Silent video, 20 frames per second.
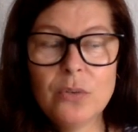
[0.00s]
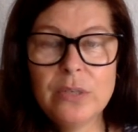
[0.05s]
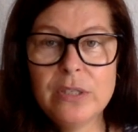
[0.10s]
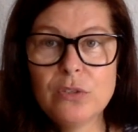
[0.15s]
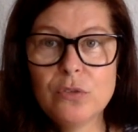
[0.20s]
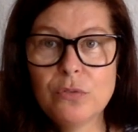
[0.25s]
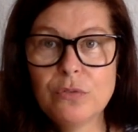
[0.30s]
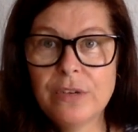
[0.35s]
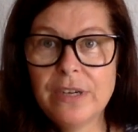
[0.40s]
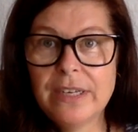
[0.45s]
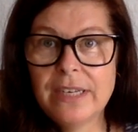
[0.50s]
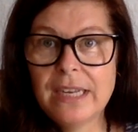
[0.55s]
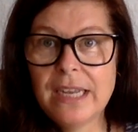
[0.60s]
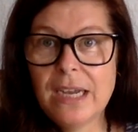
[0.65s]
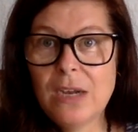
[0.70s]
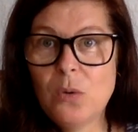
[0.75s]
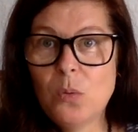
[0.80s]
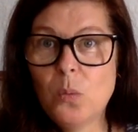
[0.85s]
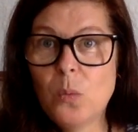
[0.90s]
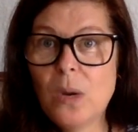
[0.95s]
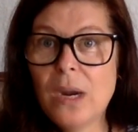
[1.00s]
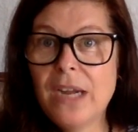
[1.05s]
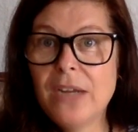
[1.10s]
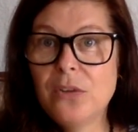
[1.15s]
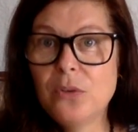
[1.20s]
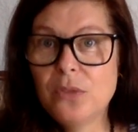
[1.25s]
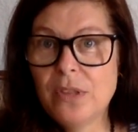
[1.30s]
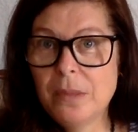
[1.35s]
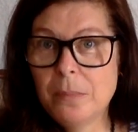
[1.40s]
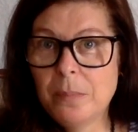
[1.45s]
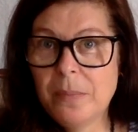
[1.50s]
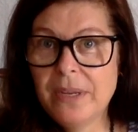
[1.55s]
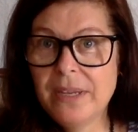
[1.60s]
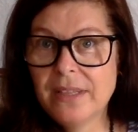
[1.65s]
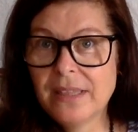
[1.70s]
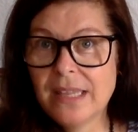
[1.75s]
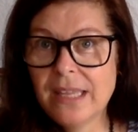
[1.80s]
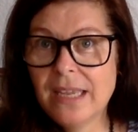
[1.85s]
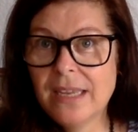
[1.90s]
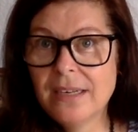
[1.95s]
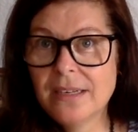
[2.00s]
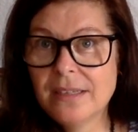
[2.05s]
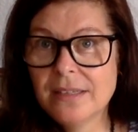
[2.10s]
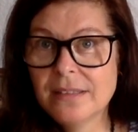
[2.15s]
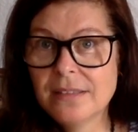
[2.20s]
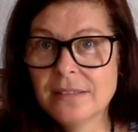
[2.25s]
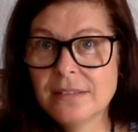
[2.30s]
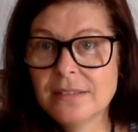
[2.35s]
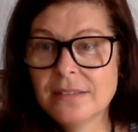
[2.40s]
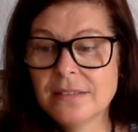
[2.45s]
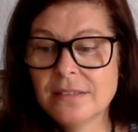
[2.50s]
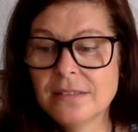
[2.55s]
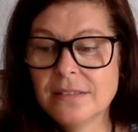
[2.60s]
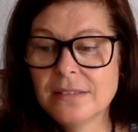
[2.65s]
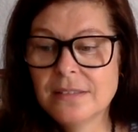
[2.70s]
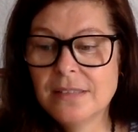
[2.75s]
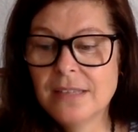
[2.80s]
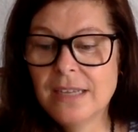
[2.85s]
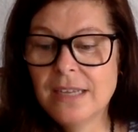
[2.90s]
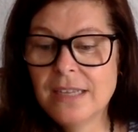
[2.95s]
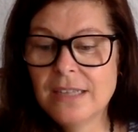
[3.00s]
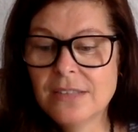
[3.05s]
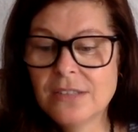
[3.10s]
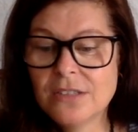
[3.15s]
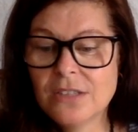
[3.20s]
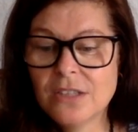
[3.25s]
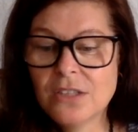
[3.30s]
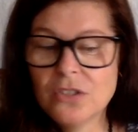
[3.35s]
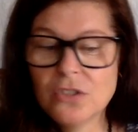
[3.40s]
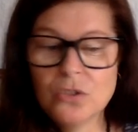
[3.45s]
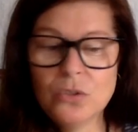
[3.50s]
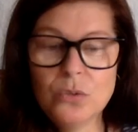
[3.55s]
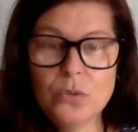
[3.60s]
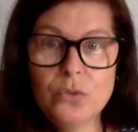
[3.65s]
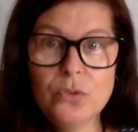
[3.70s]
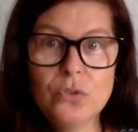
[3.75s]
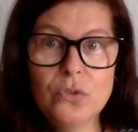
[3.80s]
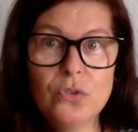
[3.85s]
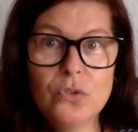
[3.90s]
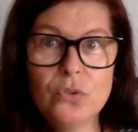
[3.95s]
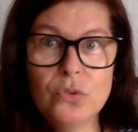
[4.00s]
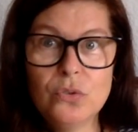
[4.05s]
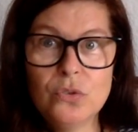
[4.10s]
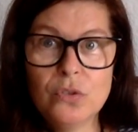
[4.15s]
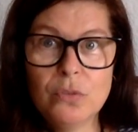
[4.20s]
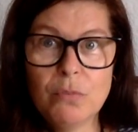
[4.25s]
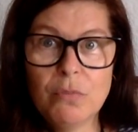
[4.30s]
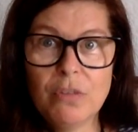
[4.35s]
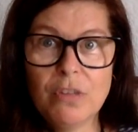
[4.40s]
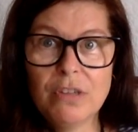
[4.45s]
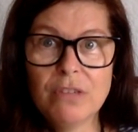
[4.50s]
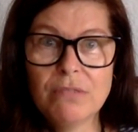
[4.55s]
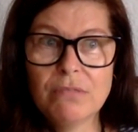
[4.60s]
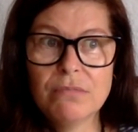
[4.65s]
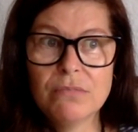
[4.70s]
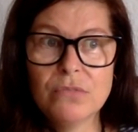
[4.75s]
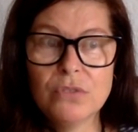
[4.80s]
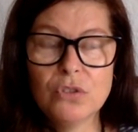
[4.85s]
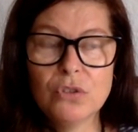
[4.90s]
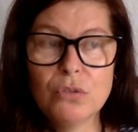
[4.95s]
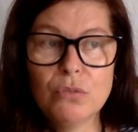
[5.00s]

And you need to find out why you then pick that as a solution to something.